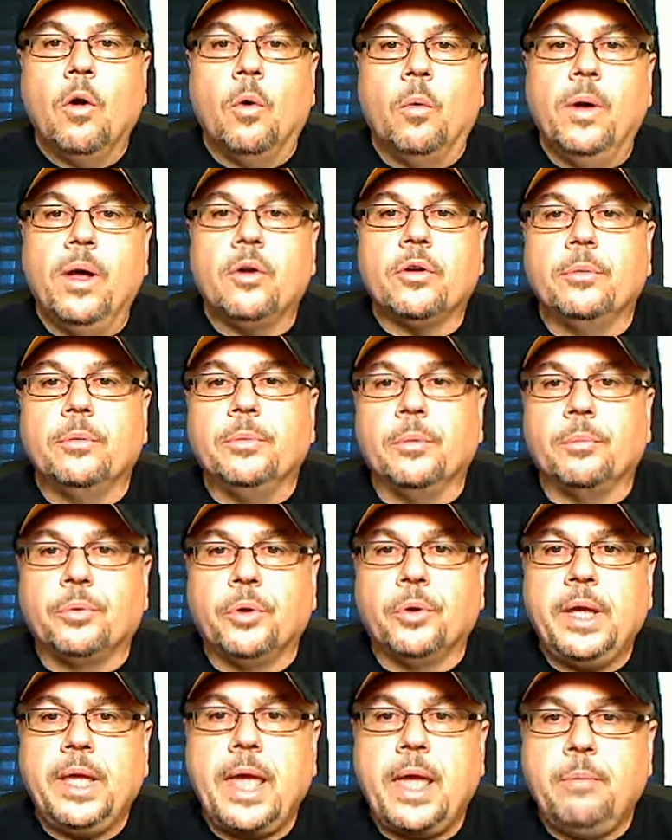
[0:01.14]
Welcome to
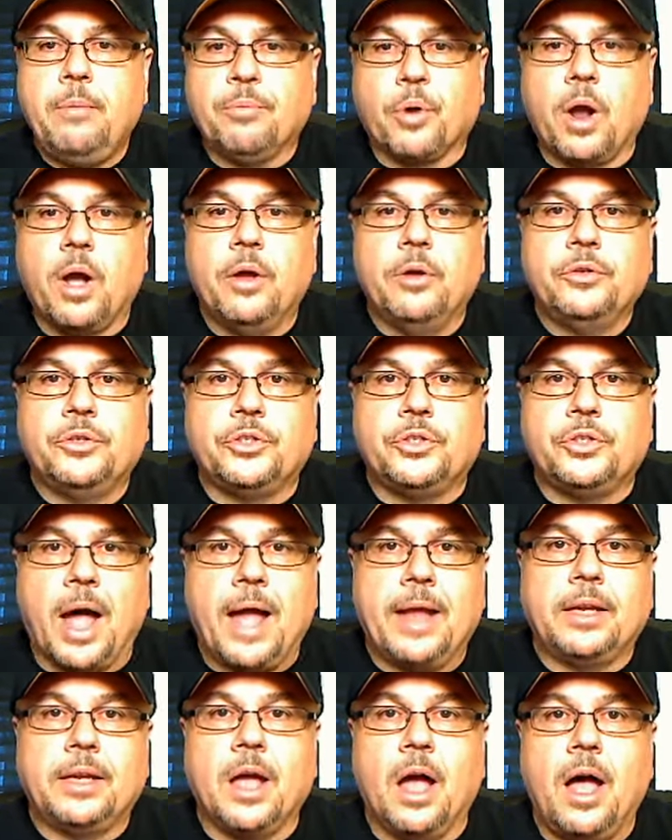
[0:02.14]

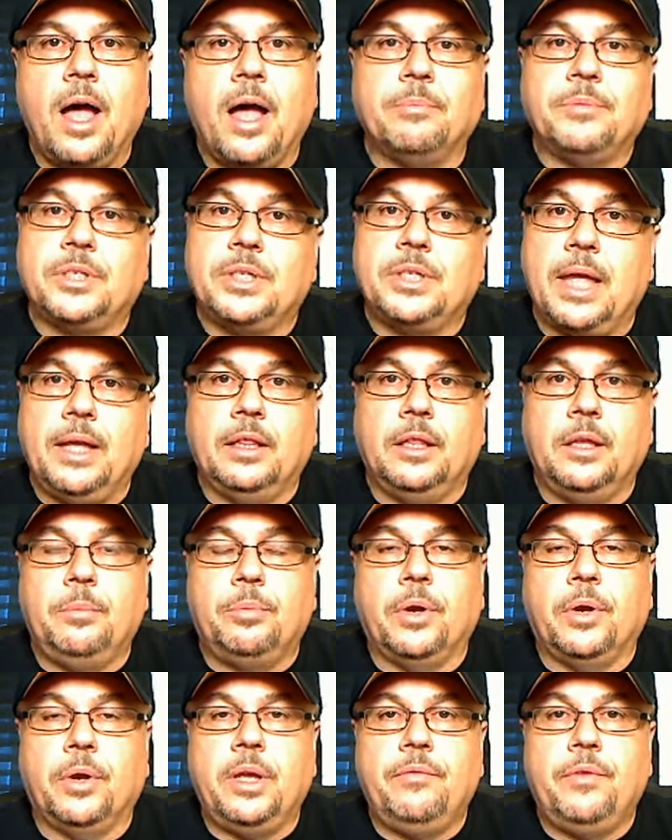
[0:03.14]
PregamePros.com's Daily
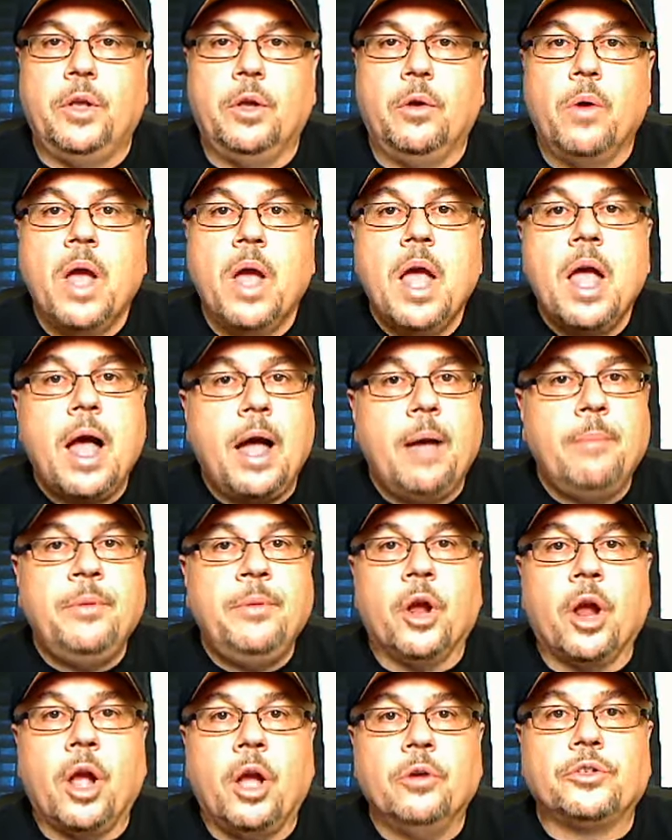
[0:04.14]
Preview. I'm
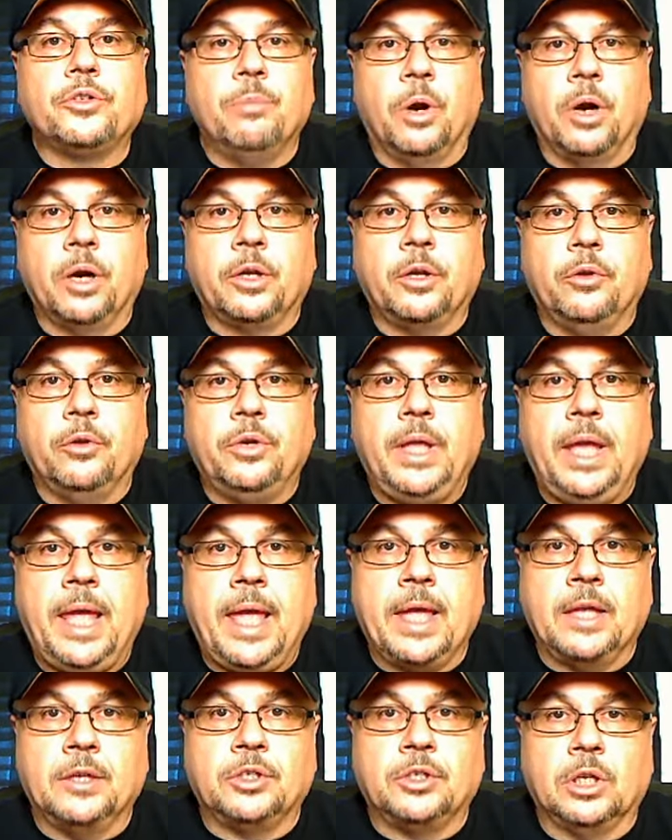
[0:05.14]
your host, Marco
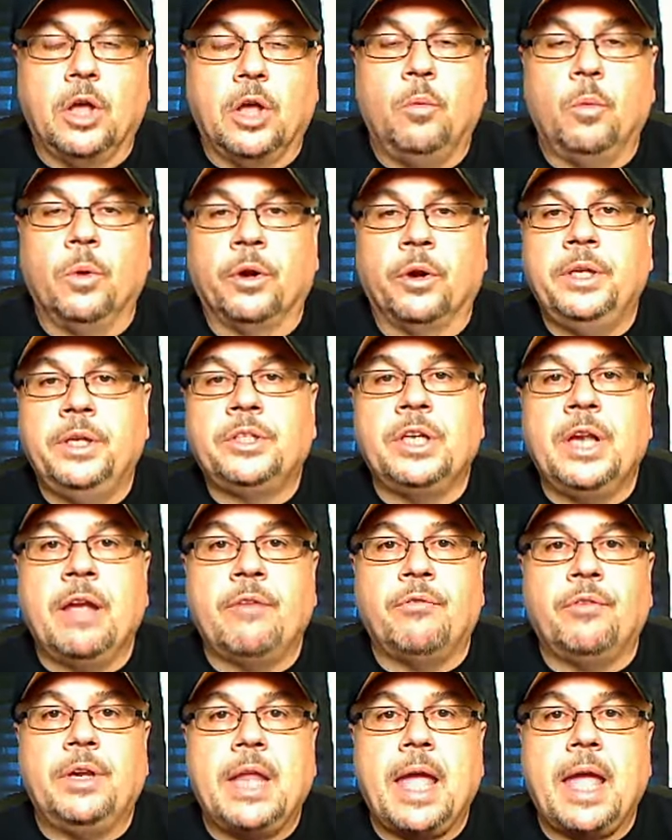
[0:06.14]
D'Angelo, where each and
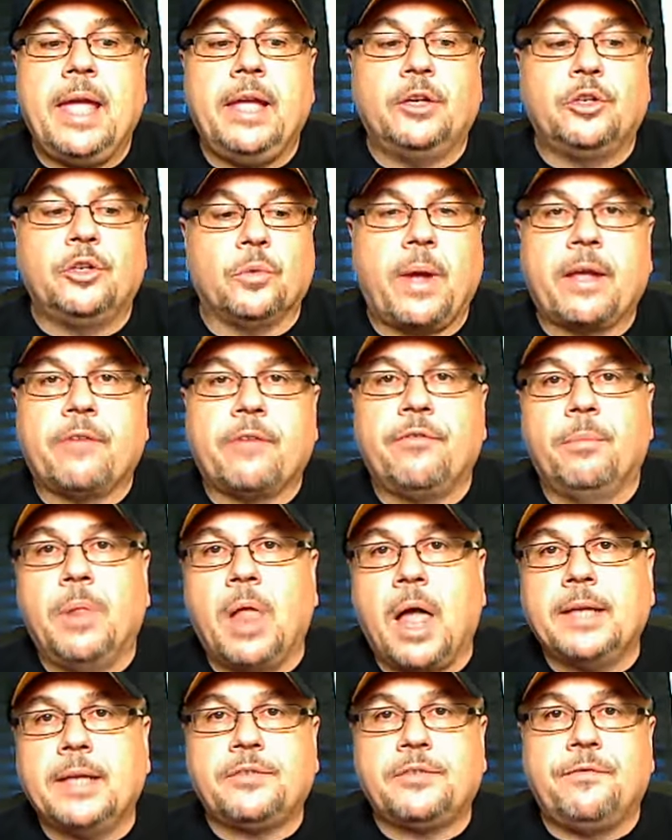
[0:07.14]
every day, direct from
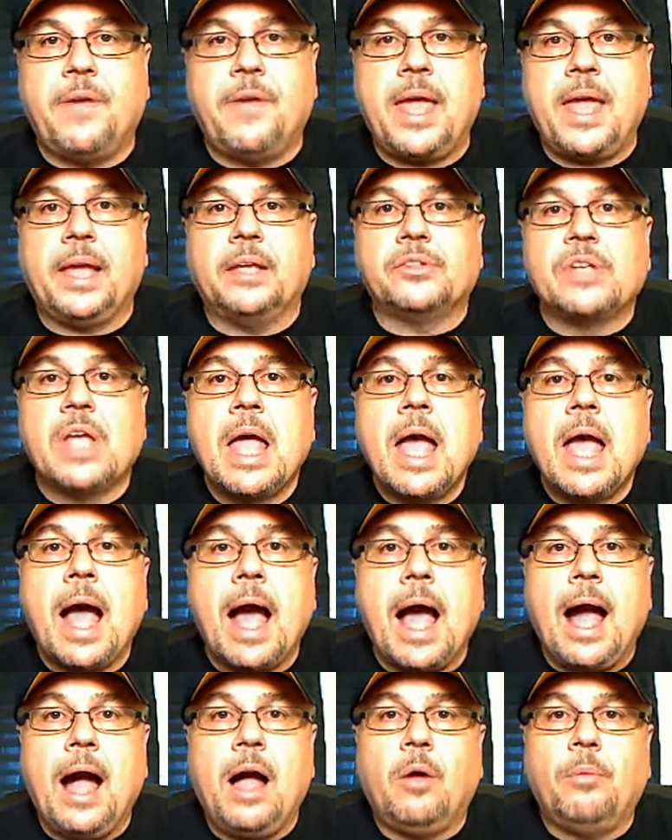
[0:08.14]
Las Vegas,
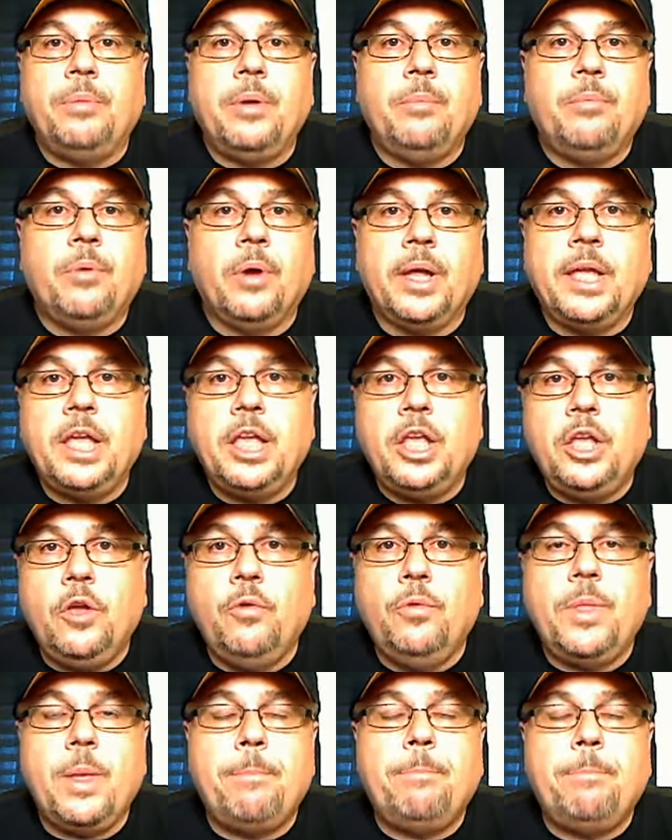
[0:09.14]
I'll be bringing you
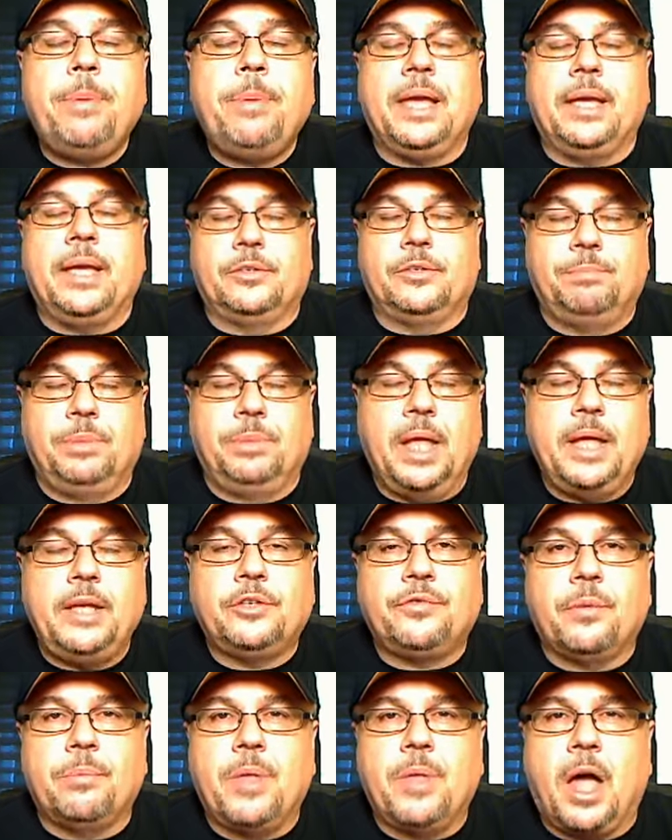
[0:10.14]
the biggest plays
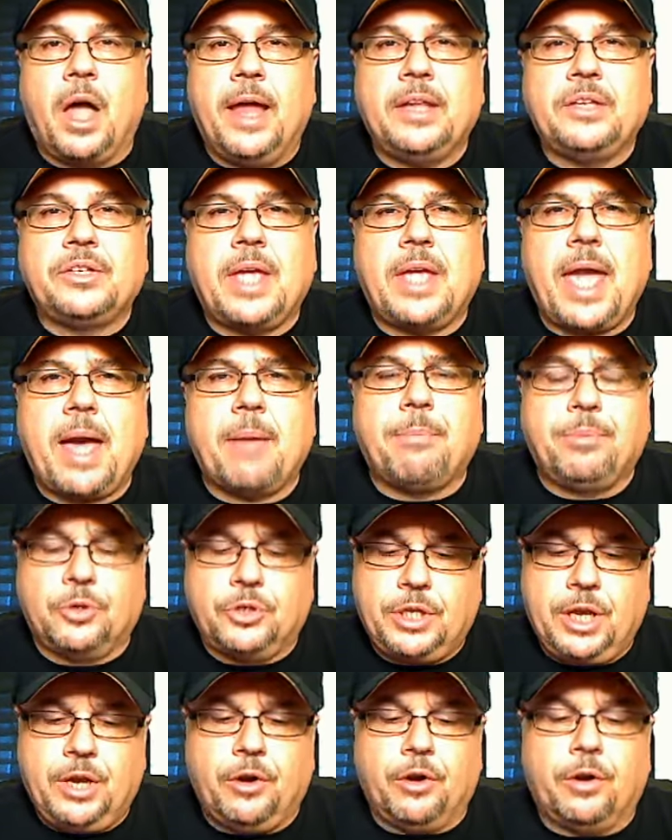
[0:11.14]
from the hottest cappers
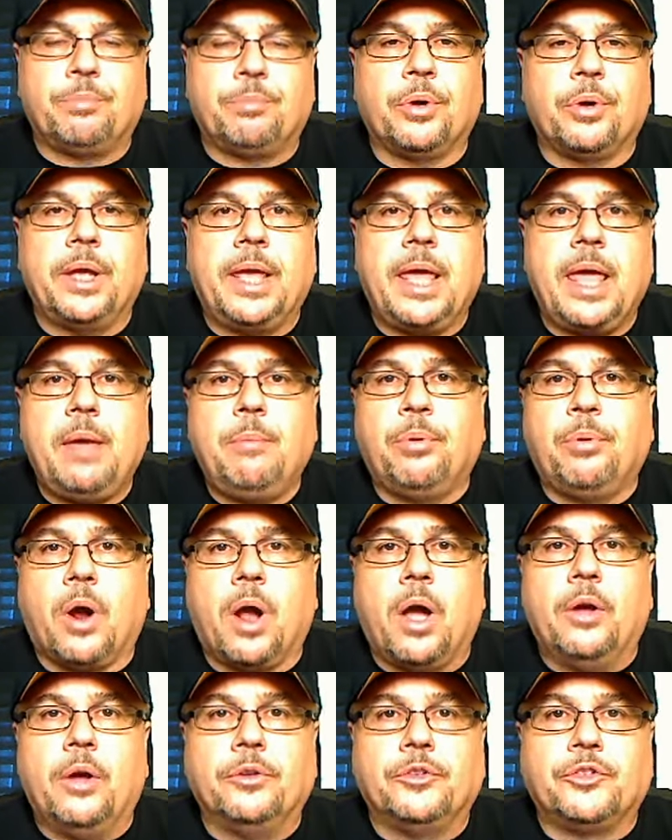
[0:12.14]
here at
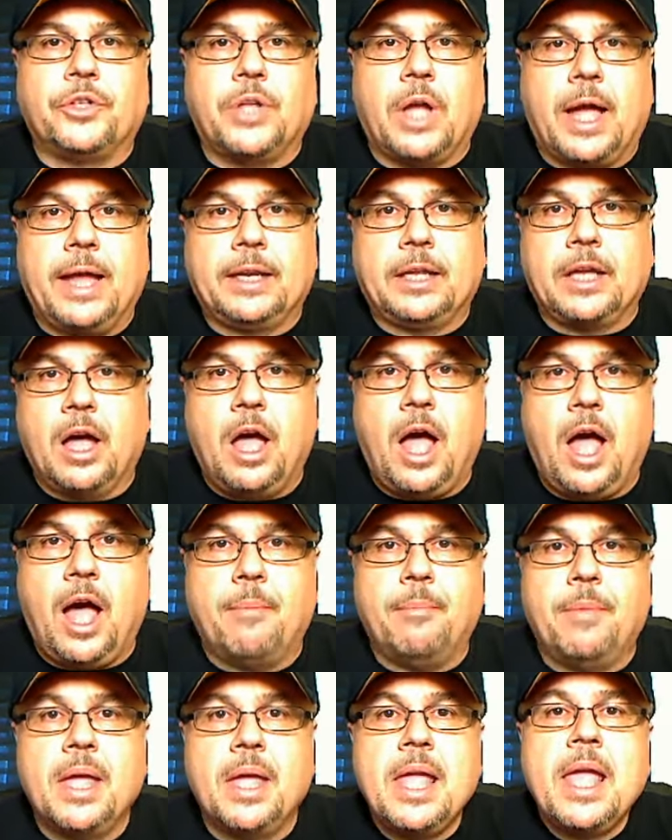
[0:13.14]
PregamePros.com.